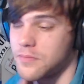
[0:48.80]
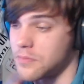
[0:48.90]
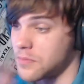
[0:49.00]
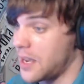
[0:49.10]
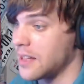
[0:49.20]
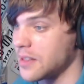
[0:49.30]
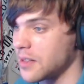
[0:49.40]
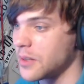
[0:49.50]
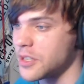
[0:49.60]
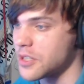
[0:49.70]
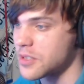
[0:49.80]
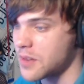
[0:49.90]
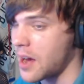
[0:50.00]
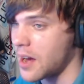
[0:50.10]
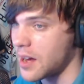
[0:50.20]
Yeah, literally
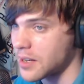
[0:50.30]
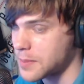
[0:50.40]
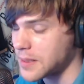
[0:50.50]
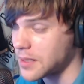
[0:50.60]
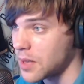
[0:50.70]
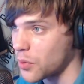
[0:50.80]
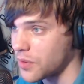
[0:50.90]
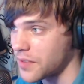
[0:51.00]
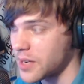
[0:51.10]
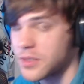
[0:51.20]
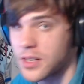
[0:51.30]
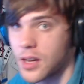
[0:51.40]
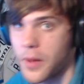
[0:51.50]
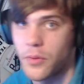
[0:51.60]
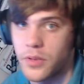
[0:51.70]
just uh, expect a lot more videos to
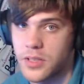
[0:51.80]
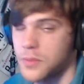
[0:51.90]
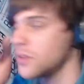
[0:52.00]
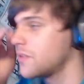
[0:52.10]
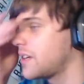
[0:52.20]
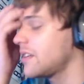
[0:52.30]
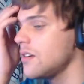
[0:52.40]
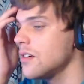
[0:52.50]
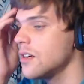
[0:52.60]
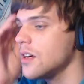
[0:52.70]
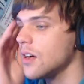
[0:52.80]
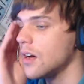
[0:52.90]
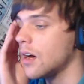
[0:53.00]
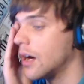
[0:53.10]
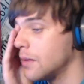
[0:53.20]
come out once we move in.
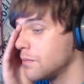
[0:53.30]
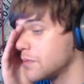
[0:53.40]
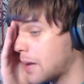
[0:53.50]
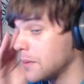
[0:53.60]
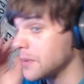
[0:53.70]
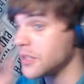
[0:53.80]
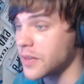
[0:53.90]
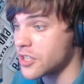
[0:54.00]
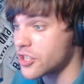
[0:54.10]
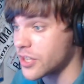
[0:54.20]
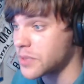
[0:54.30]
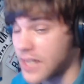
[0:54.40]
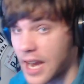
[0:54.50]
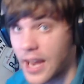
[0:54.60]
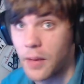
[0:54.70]
Um, I'm gonna be doing a stream
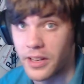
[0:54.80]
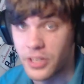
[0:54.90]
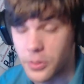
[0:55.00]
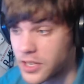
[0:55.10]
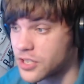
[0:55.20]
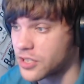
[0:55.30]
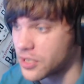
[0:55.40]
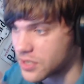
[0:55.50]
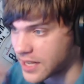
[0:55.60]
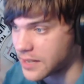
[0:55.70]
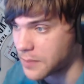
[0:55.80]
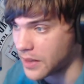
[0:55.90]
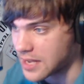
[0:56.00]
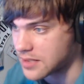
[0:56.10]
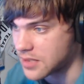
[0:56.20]
tonight on my Twitch. This is like my
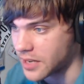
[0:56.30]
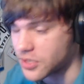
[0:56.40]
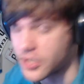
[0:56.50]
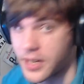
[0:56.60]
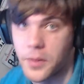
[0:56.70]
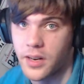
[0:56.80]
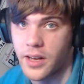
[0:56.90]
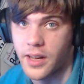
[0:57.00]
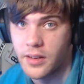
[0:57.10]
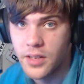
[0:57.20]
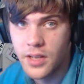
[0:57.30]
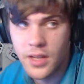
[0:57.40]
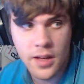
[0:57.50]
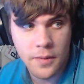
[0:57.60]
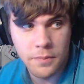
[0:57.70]
last like stream on uh,
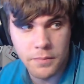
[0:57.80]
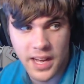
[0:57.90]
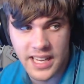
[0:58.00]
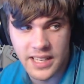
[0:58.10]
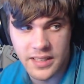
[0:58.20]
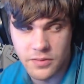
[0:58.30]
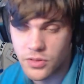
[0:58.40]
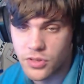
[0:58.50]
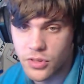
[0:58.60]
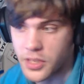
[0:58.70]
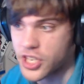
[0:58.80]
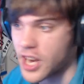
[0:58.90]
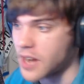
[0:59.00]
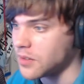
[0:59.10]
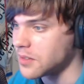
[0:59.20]
my Twitch
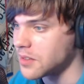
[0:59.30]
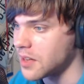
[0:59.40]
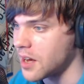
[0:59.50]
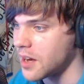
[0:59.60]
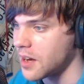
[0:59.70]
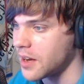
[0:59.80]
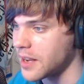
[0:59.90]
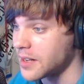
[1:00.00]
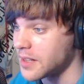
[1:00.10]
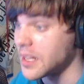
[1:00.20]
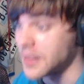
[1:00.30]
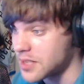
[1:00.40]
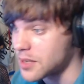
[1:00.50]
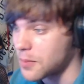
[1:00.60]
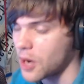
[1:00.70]
channel uh, in in
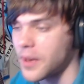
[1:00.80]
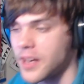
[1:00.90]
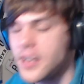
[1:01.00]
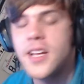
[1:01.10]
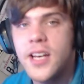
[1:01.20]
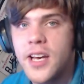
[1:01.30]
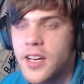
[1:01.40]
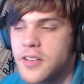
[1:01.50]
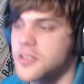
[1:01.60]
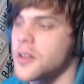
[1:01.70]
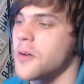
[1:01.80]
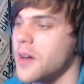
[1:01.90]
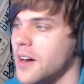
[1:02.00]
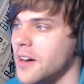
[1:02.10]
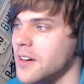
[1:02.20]
this apartment. So
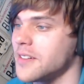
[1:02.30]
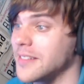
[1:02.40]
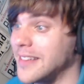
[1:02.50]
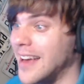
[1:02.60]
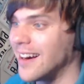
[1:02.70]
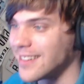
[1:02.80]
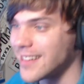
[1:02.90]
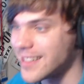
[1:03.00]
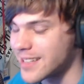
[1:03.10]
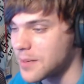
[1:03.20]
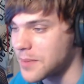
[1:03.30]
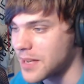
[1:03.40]
uh, yeah, it's gonna be